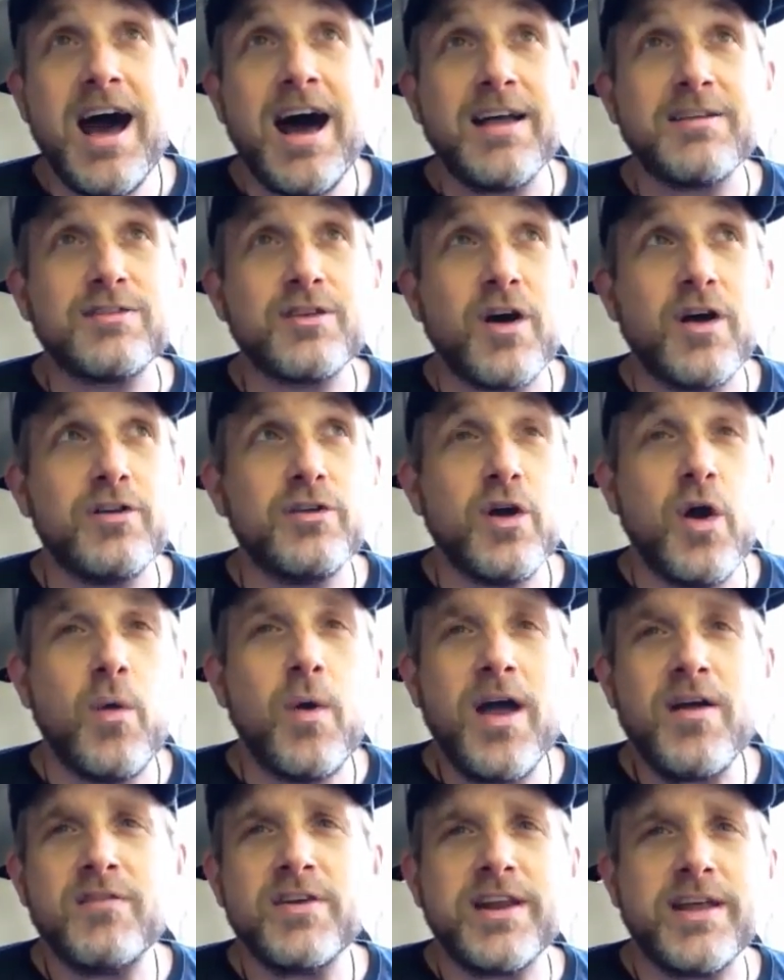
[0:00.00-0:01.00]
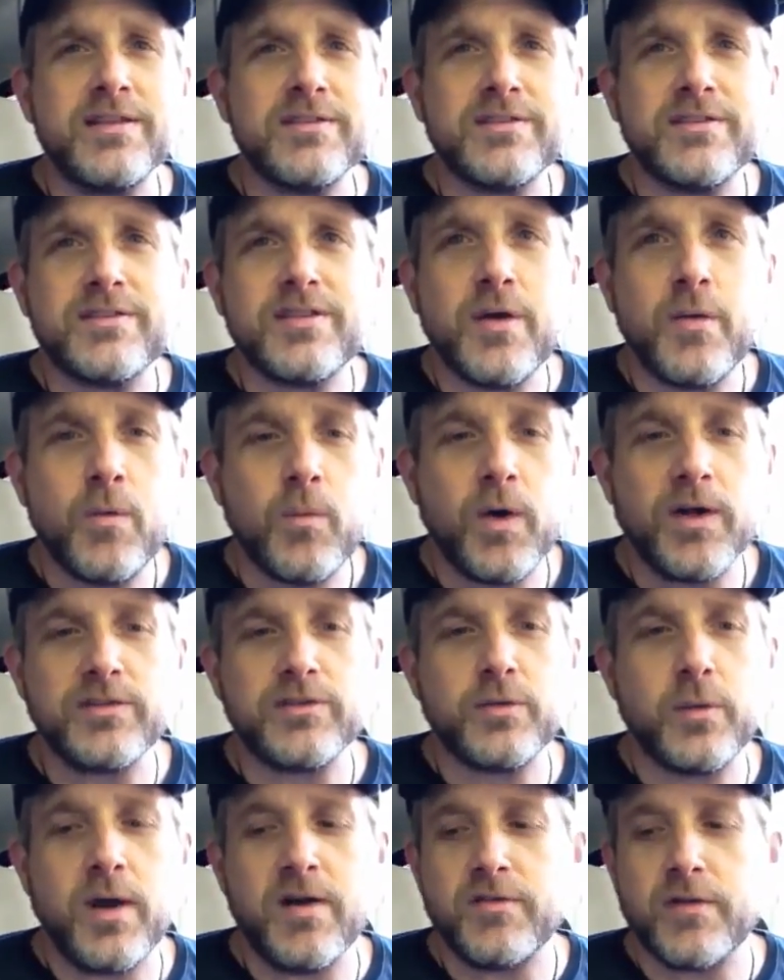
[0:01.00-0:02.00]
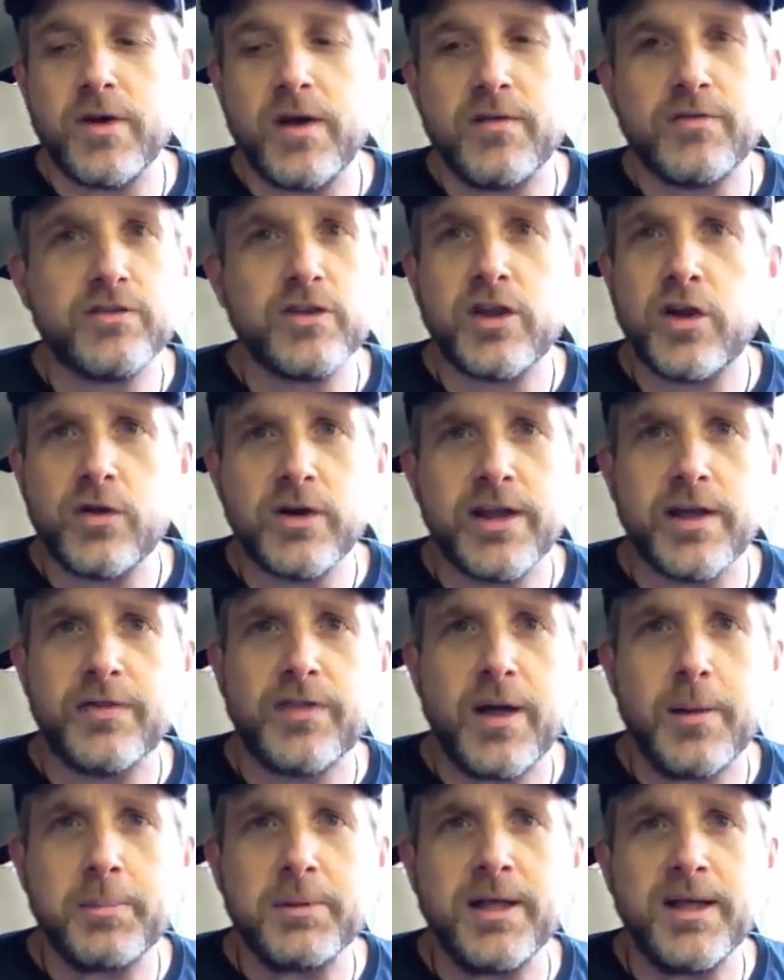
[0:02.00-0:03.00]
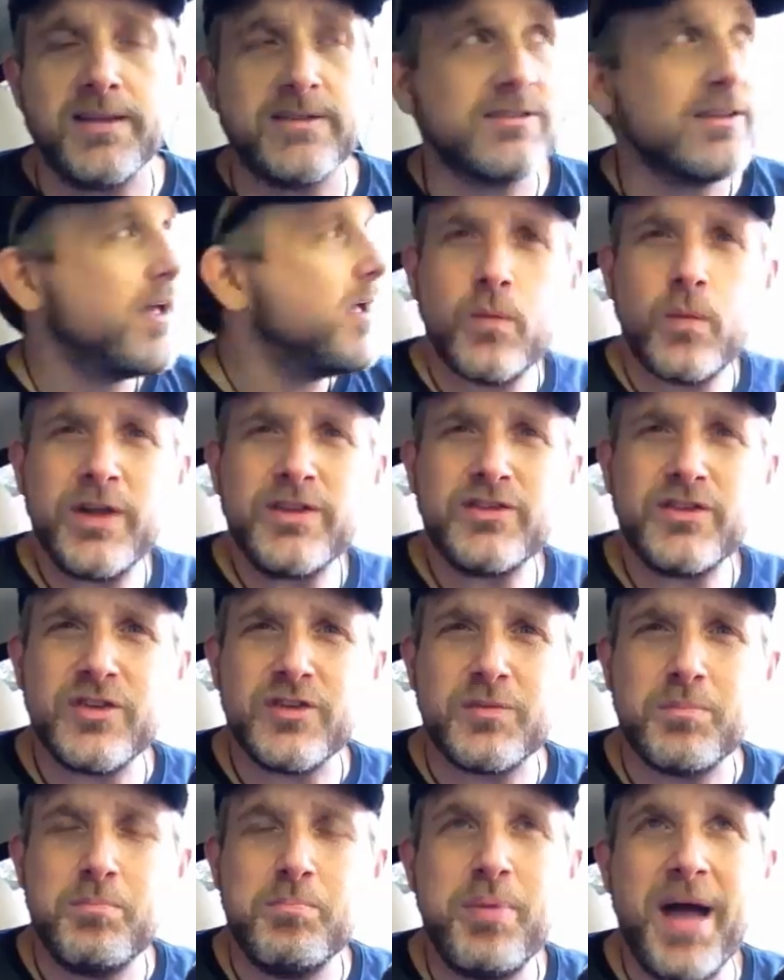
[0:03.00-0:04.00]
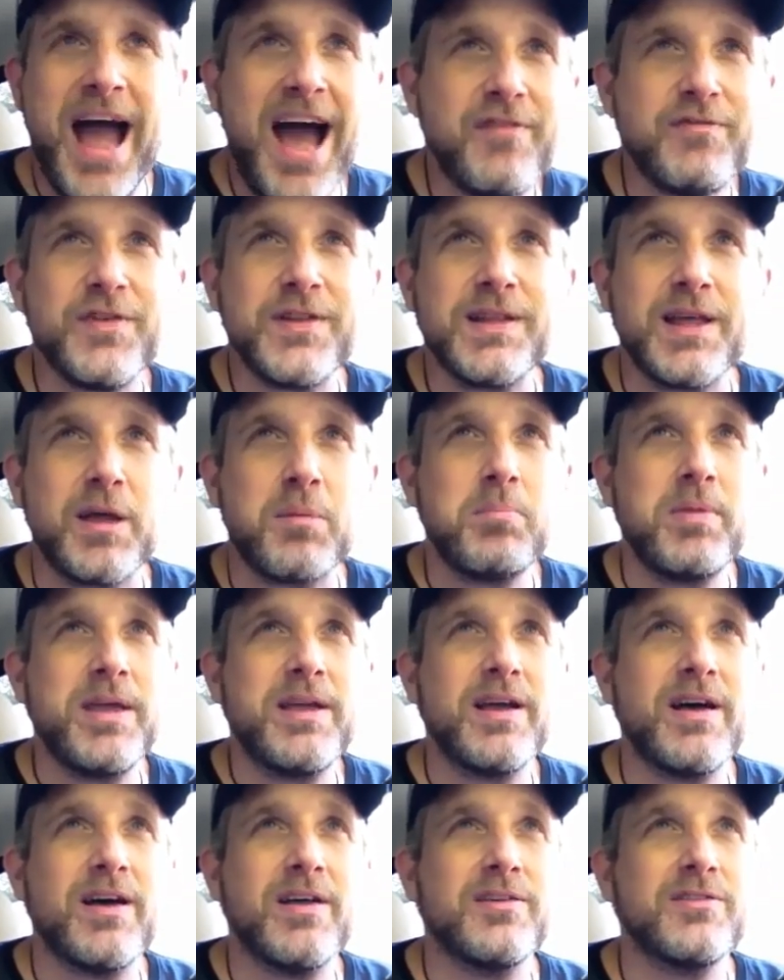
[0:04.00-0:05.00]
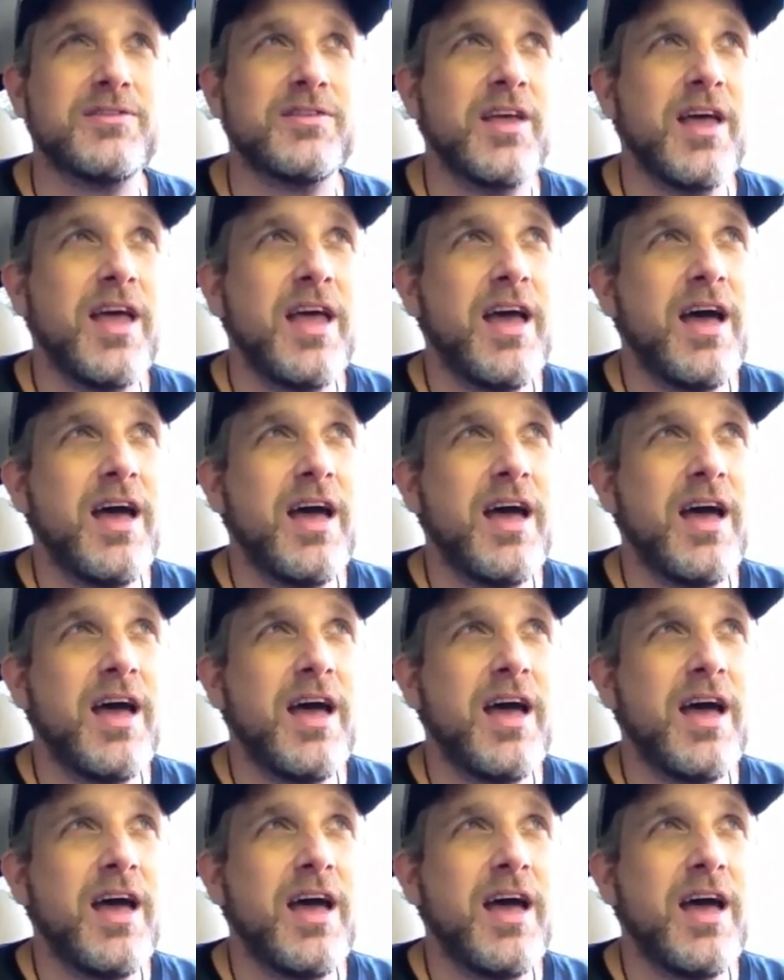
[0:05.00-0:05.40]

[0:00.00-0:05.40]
I saw no evidence whatsoever of security at that place, which is baffling because